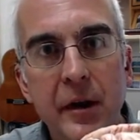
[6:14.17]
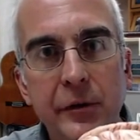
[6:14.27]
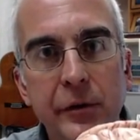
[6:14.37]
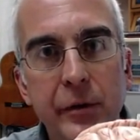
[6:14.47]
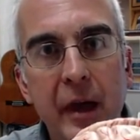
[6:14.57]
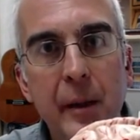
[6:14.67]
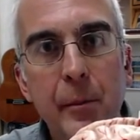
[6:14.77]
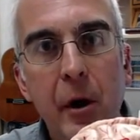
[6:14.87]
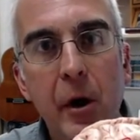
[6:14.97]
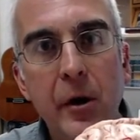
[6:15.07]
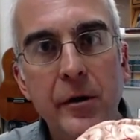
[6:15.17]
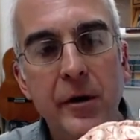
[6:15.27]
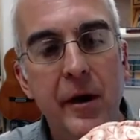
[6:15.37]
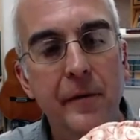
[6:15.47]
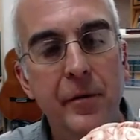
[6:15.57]
to that part
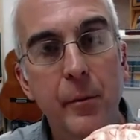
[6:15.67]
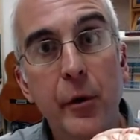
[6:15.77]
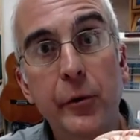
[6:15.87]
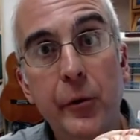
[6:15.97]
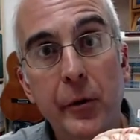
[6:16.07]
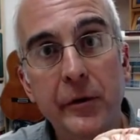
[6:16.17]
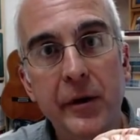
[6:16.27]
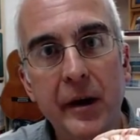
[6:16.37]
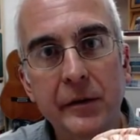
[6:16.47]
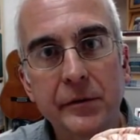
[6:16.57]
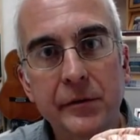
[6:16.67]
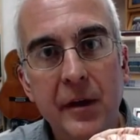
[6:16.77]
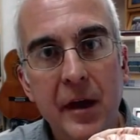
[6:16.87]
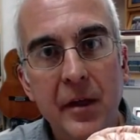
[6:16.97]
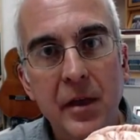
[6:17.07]
of the motor cortex
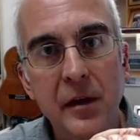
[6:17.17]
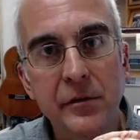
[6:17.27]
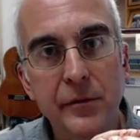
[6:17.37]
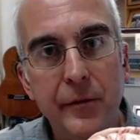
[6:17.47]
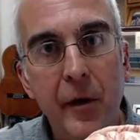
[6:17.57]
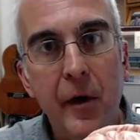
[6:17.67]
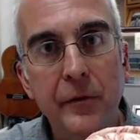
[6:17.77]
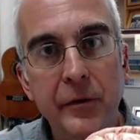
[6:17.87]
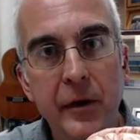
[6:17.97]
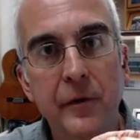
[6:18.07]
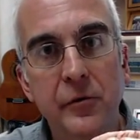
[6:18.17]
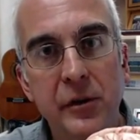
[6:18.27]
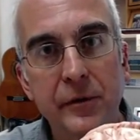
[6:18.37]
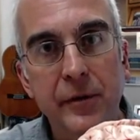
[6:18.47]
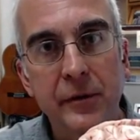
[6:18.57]
that is involved in governing
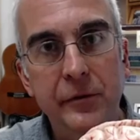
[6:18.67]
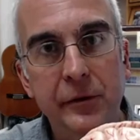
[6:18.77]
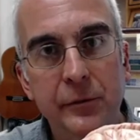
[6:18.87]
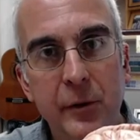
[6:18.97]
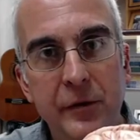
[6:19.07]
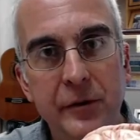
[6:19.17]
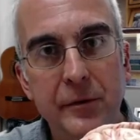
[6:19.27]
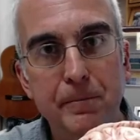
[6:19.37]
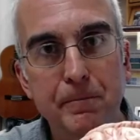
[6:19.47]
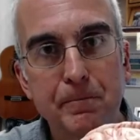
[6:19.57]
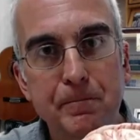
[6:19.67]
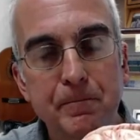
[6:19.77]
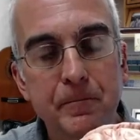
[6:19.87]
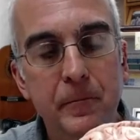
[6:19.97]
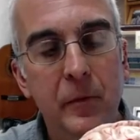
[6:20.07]
facial expression.
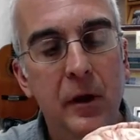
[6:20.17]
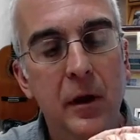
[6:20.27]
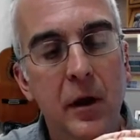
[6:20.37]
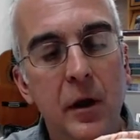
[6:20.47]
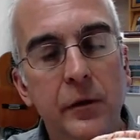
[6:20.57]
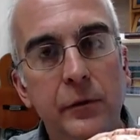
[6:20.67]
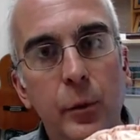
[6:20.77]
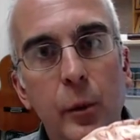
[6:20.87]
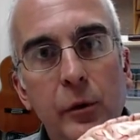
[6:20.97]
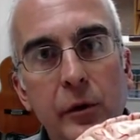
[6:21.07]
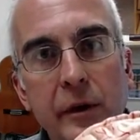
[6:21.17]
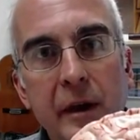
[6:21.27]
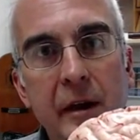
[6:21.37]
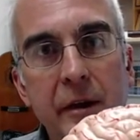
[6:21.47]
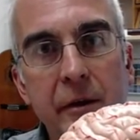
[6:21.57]
So what we're looking
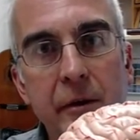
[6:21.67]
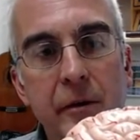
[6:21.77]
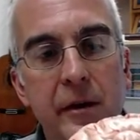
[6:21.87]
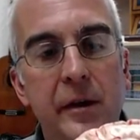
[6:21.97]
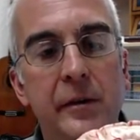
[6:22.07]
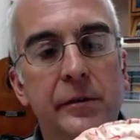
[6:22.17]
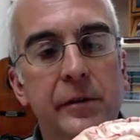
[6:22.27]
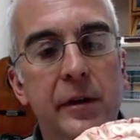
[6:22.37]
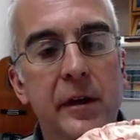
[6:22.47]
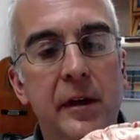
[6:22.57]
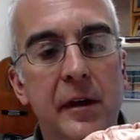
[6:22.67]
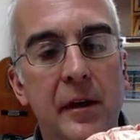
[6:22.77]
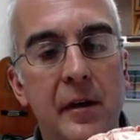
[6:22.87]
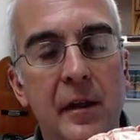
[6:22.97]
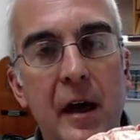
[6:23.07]
at here is the
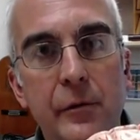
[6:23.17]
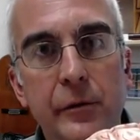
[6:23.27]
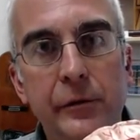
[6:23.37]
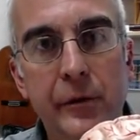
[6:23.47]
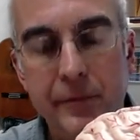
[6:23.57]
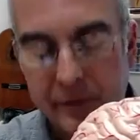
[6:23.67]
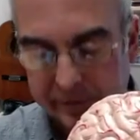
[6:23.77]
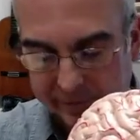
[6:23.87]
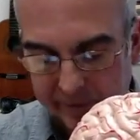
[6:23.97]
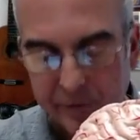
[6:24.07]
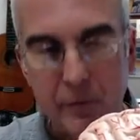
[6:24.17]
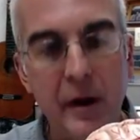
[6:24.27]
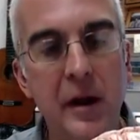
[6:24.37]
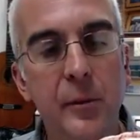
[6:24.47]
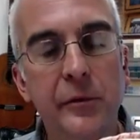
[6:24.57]
lateral surface of the right
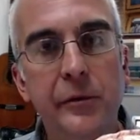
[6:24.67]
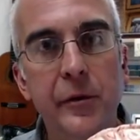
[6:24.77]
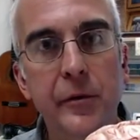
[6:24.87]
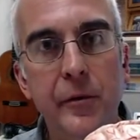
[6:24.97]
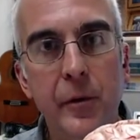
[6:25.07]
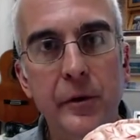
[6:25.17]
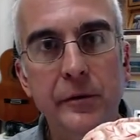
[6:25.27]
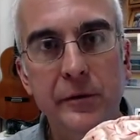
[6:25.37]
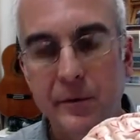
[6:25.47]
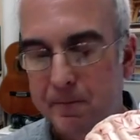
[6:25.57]
hemisphere, of course,